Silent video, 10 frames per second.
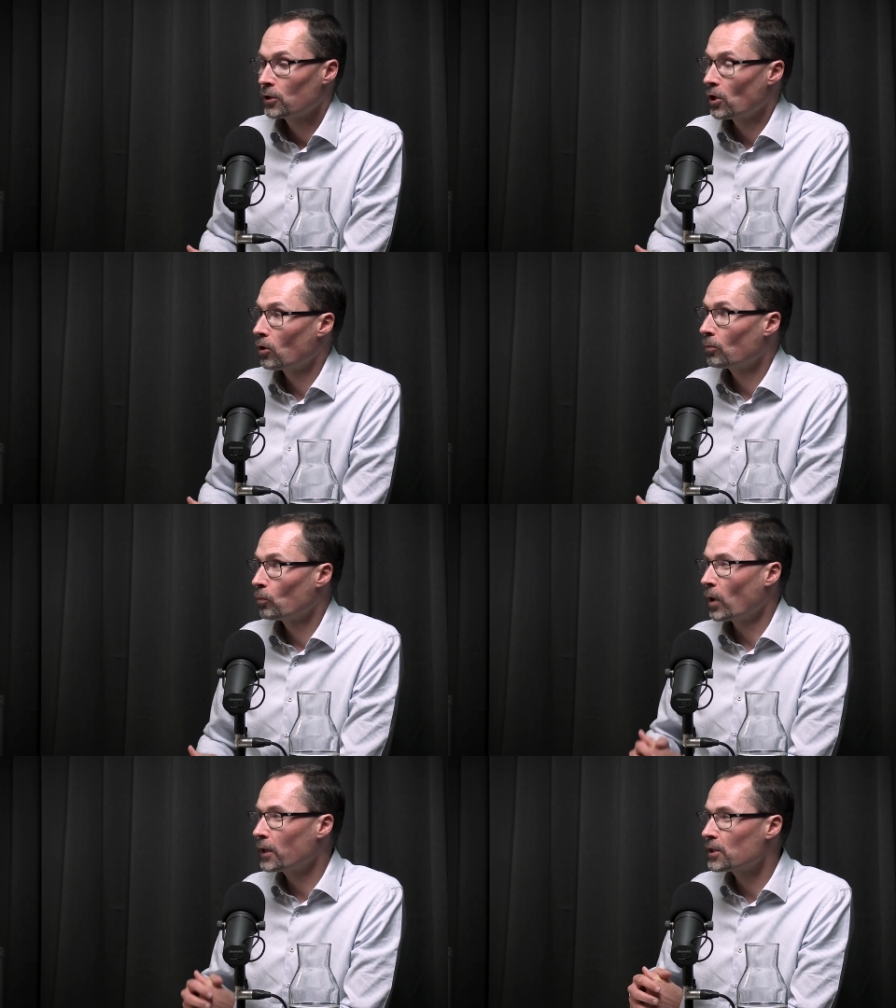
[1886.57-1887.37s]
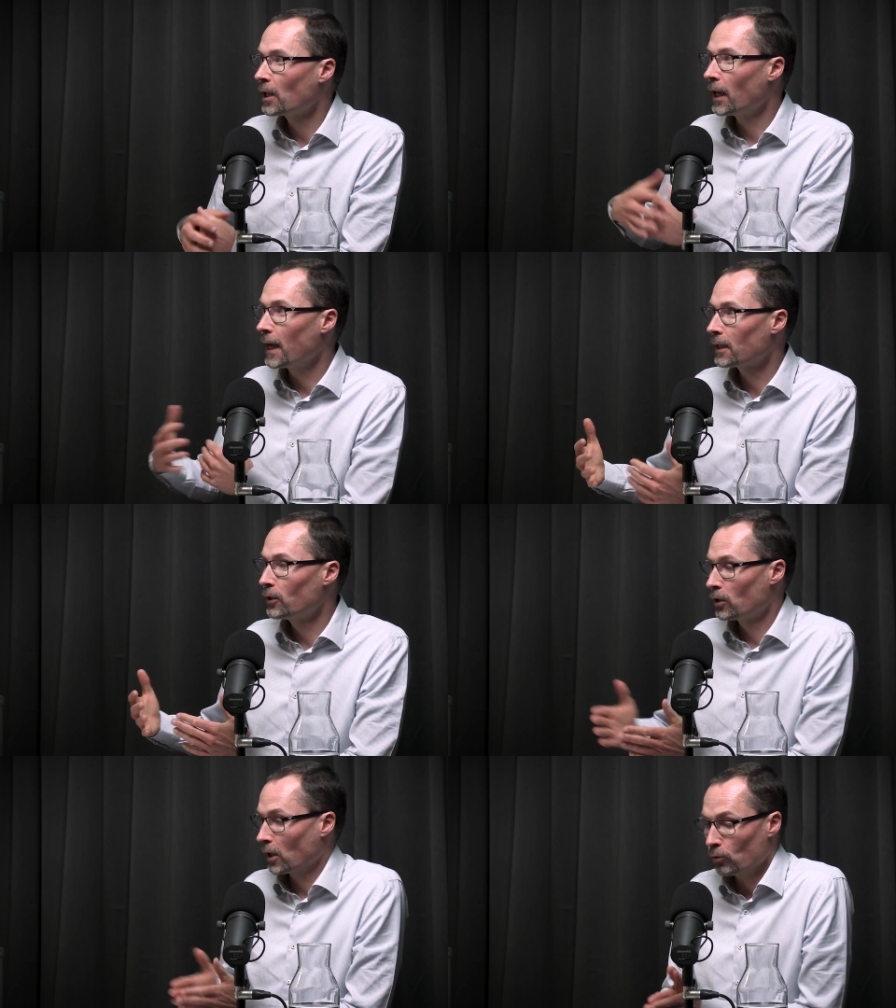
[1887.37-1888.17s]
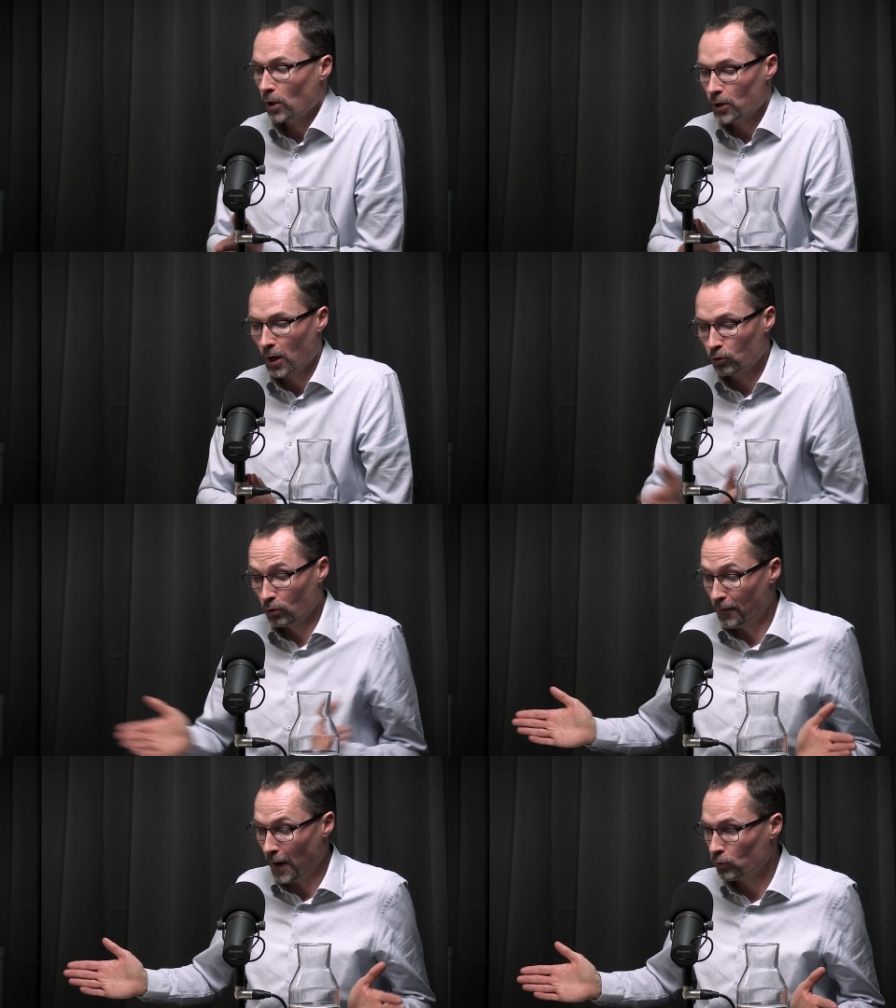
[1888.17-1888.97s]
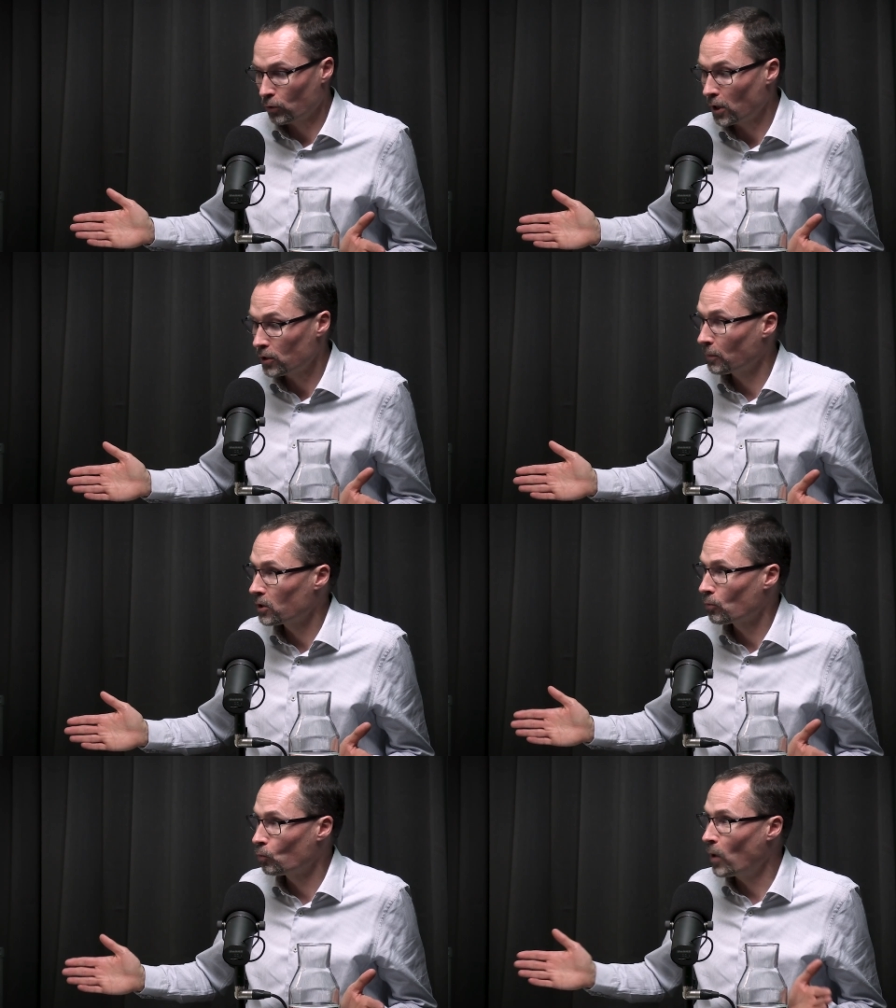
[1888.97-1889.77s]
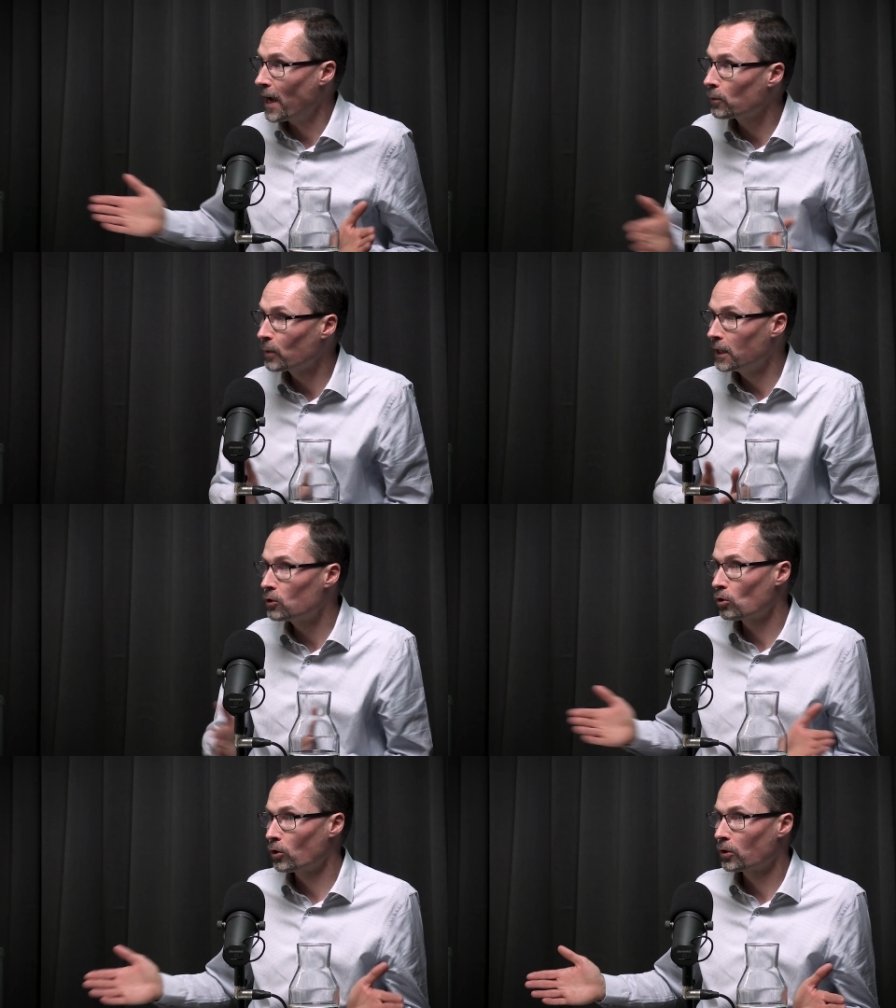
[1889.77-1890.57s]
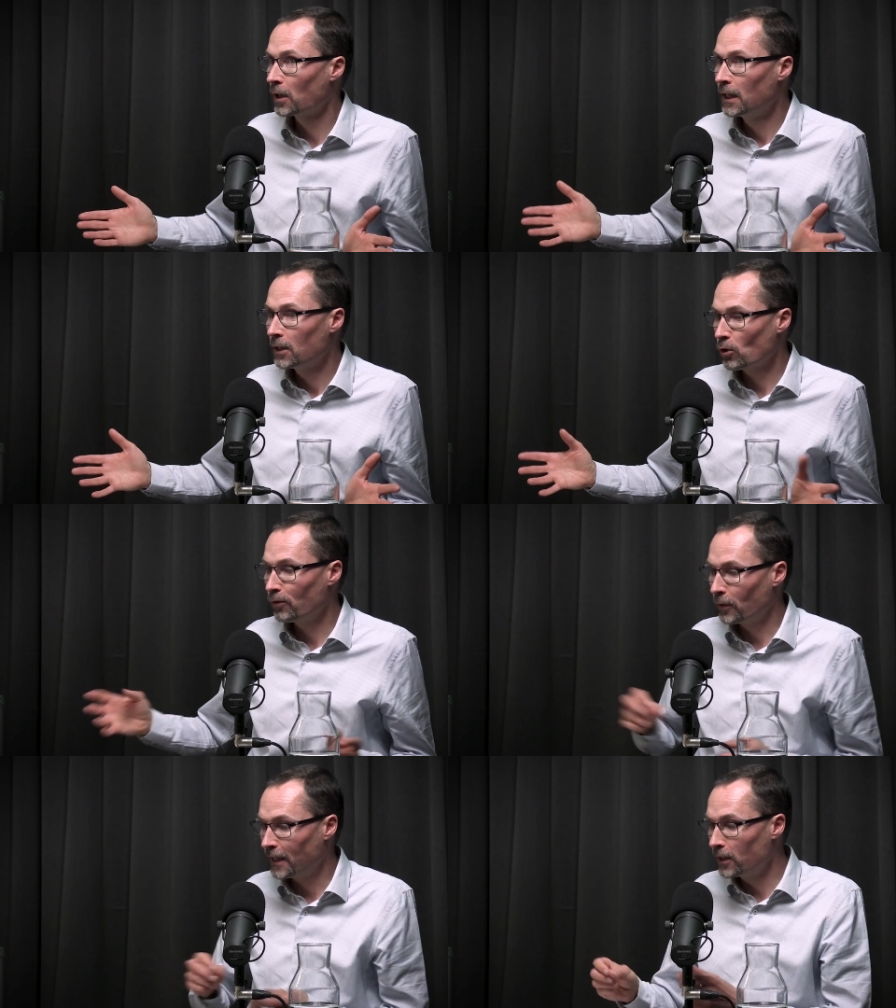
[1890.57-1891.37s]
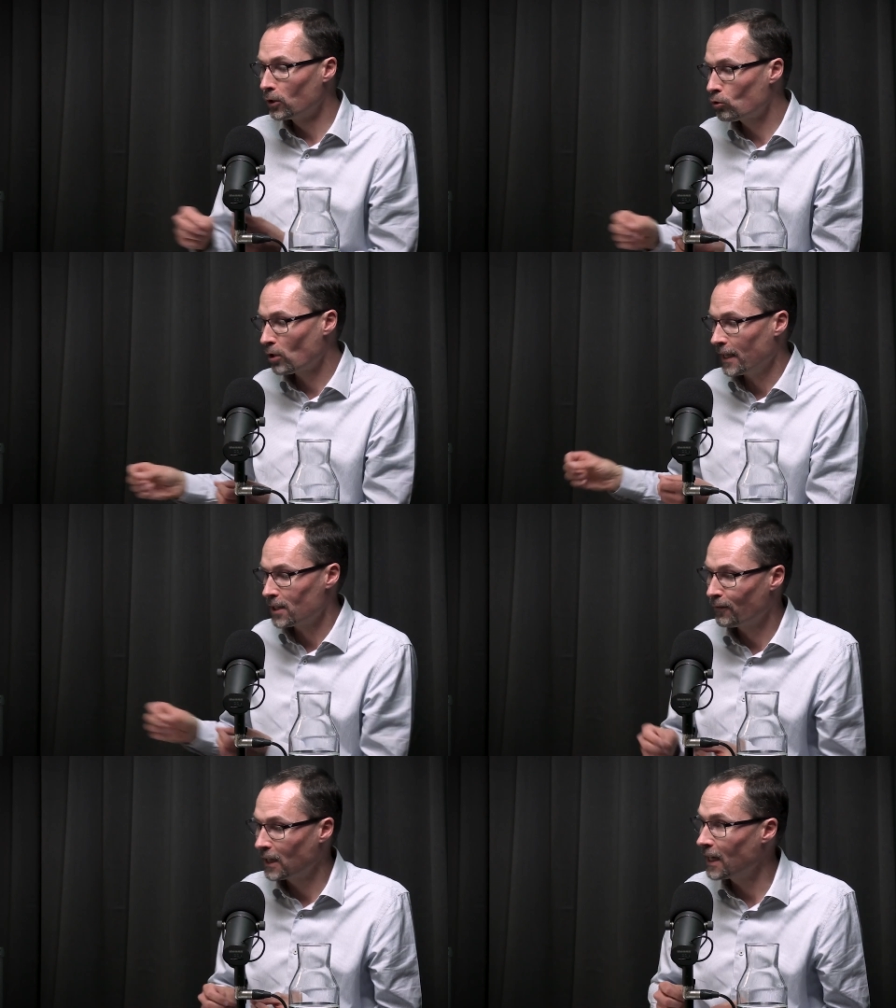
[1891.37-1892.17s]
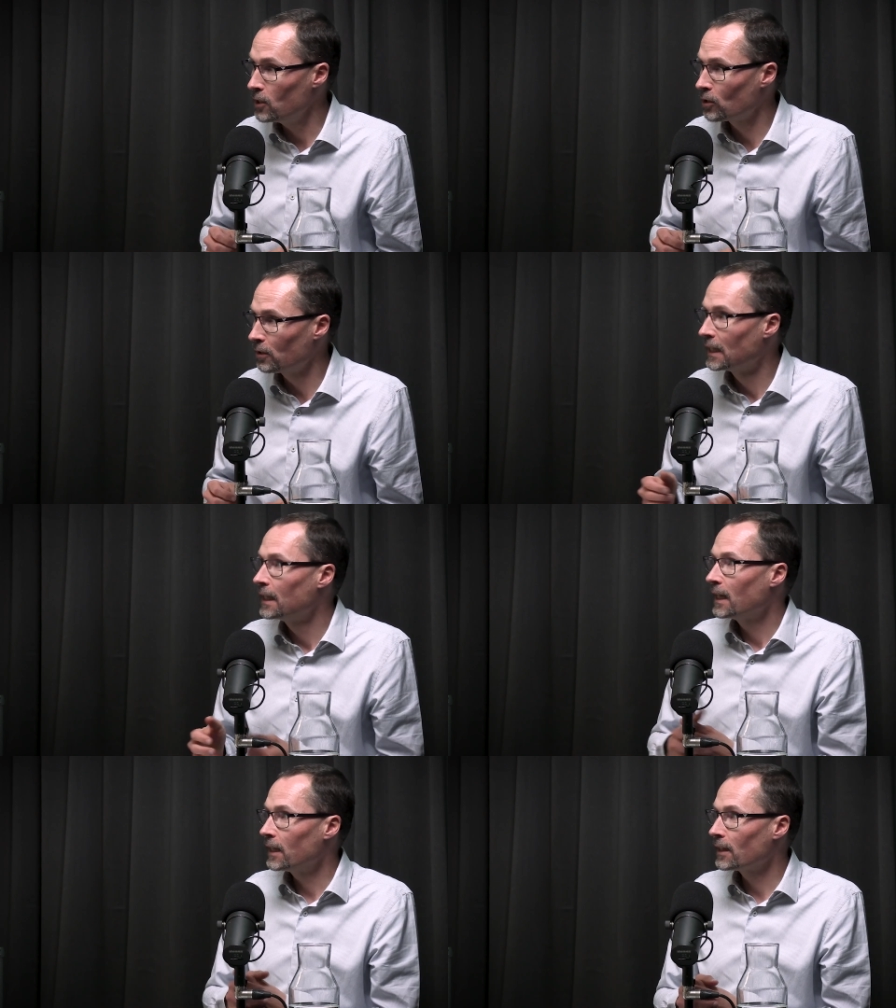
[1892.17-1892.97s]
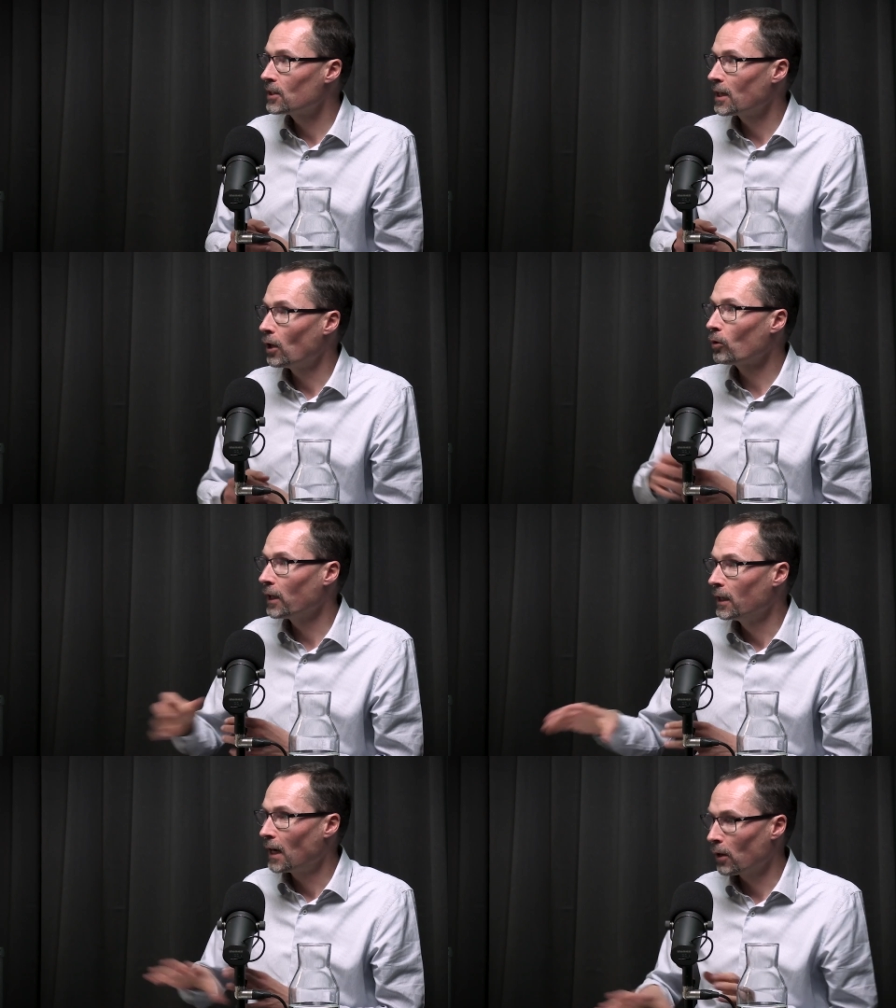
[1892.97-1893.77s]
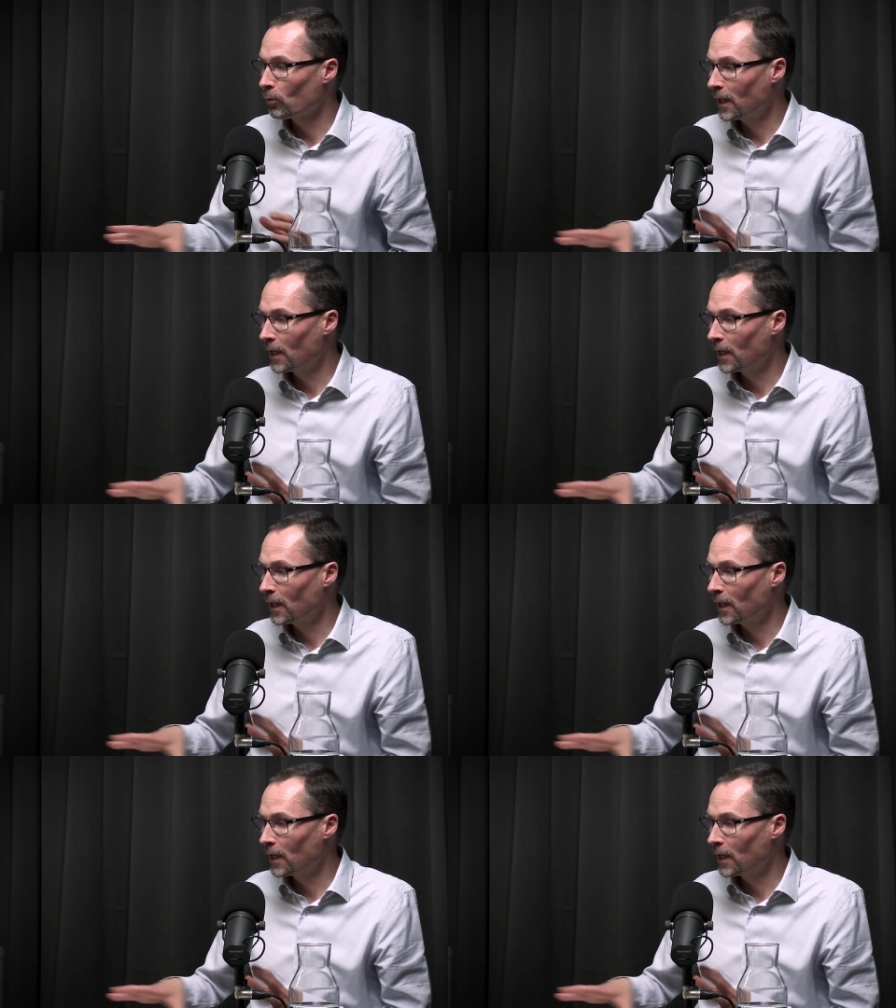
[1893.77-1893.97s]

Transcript: So, what is the likelihood across our 2,000 customers? Where do we need to look? So, if we then use classification and then say, okay, how